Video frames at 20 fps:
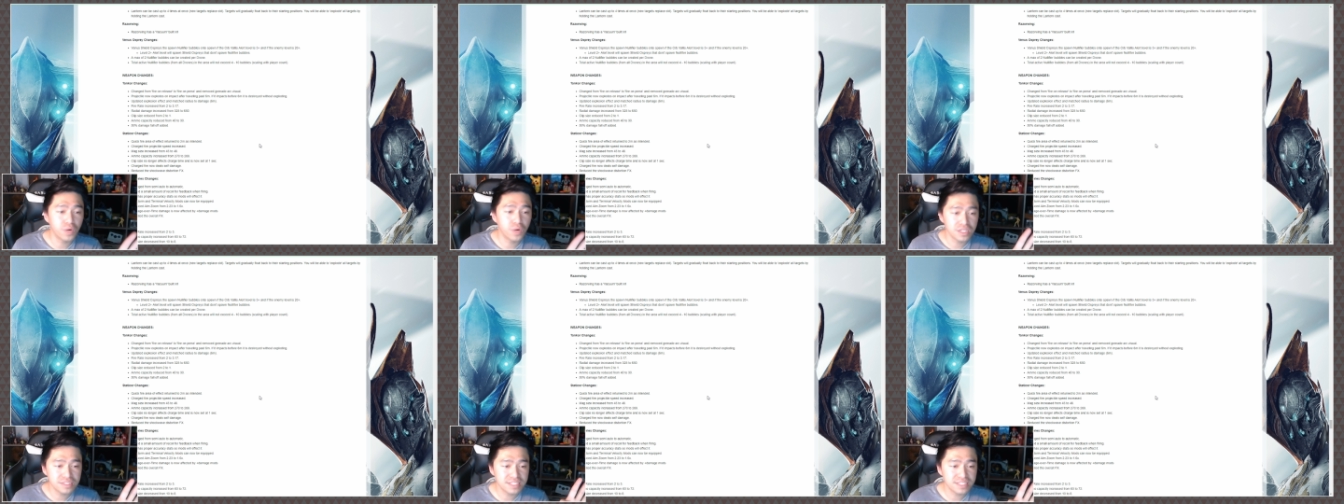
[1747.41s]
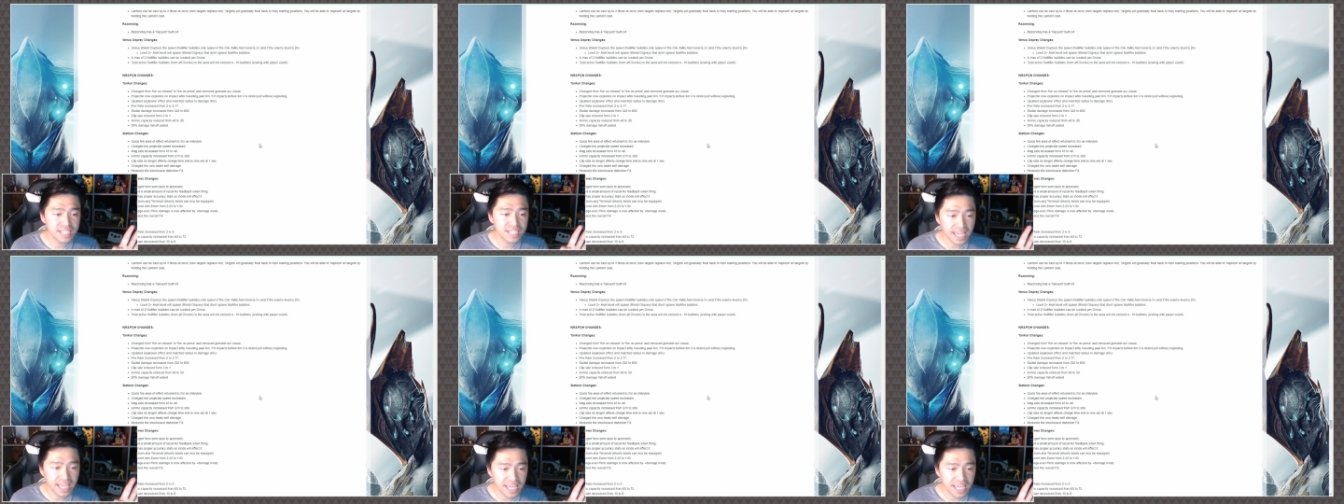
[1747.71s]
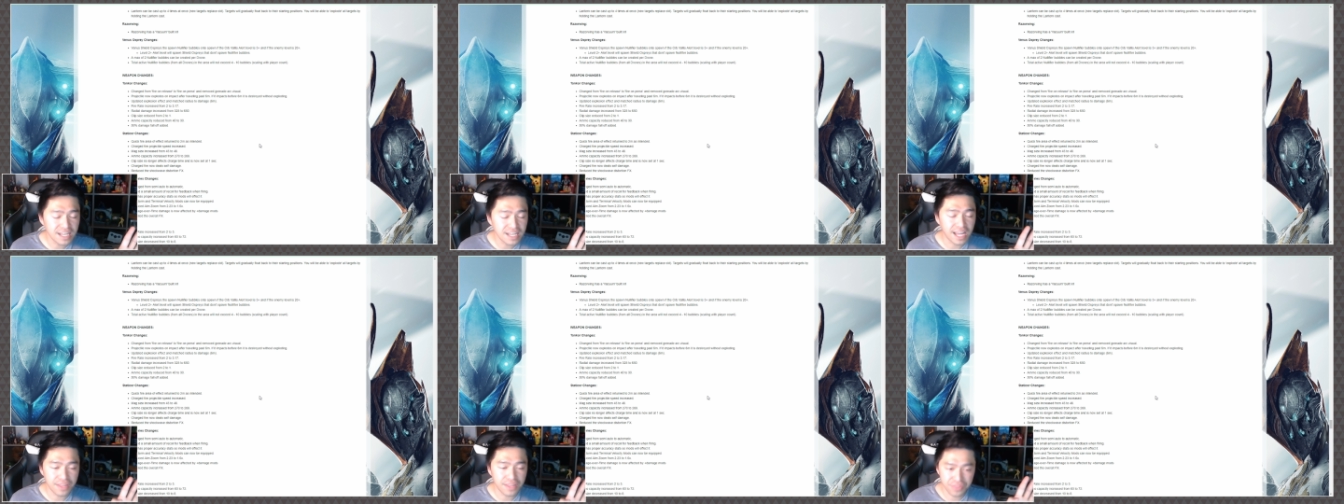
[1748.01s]
one
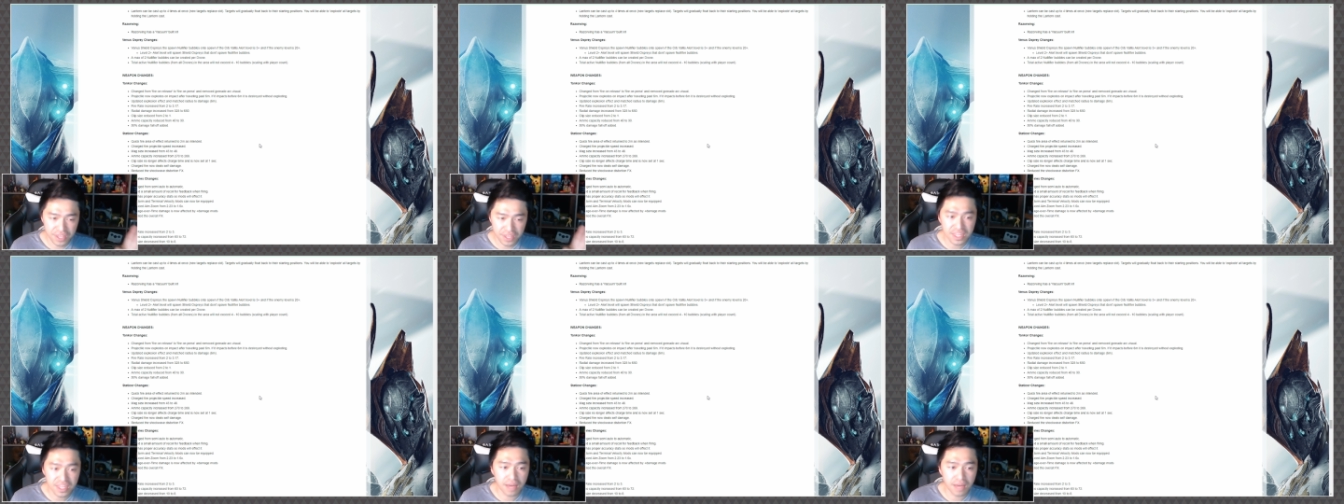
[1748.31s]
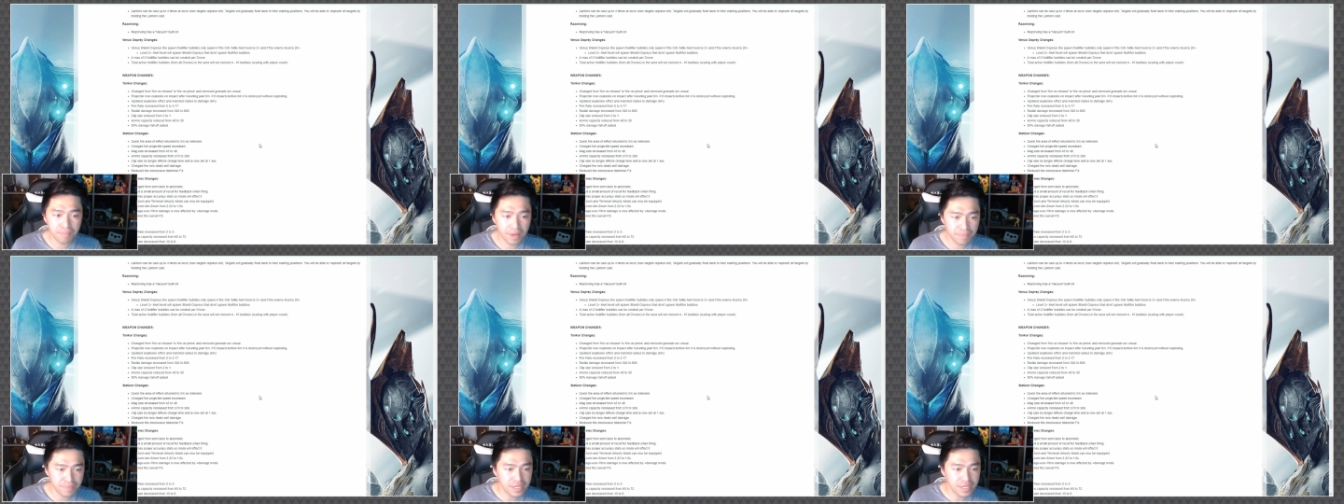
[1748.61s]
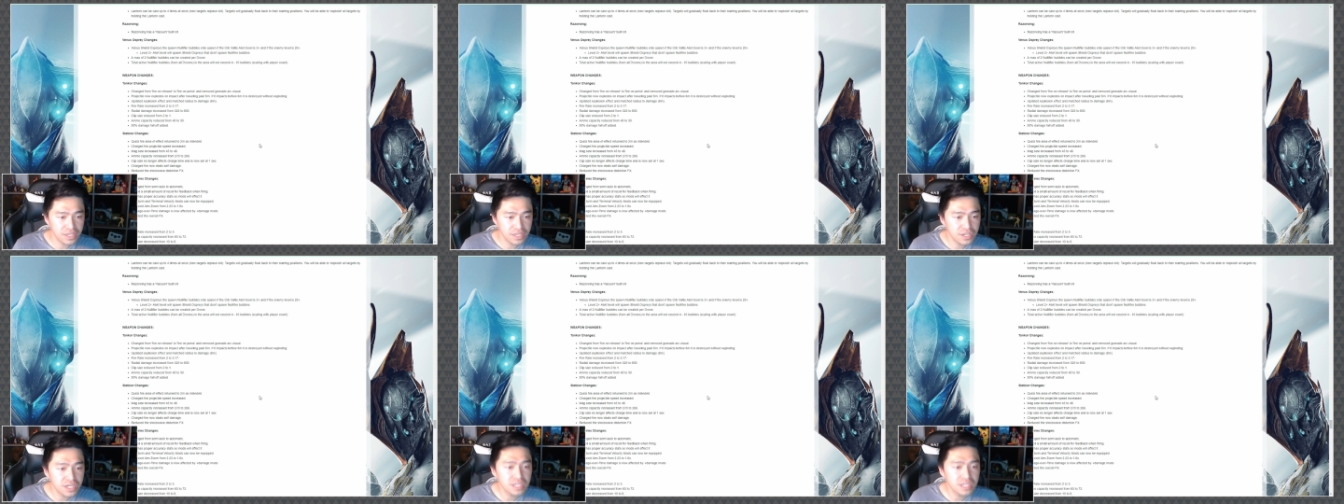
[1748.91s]
second. I think that might
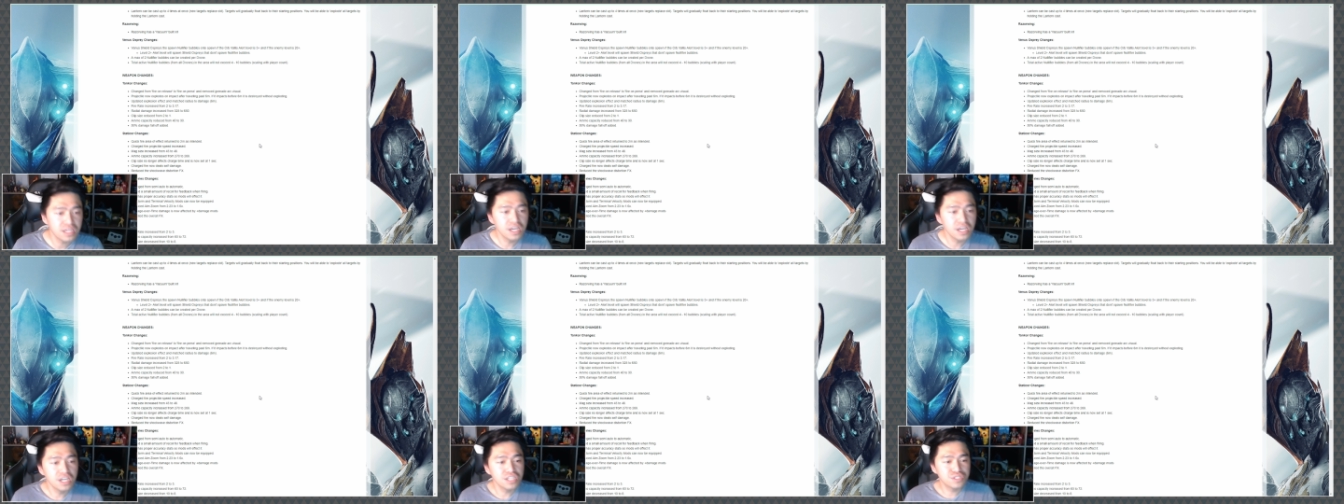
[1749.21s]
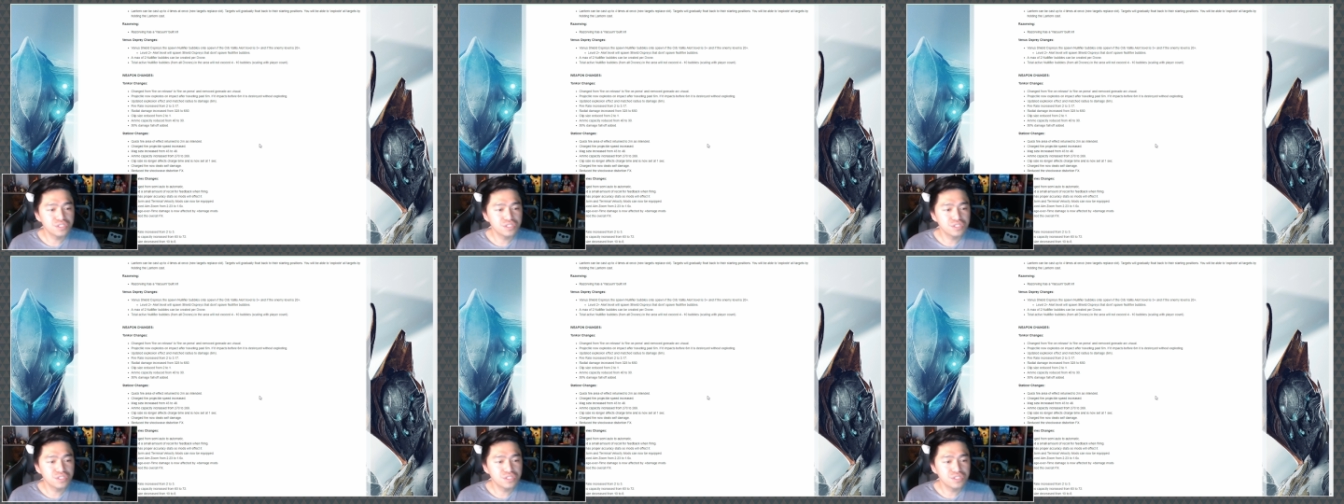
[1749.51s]
be good.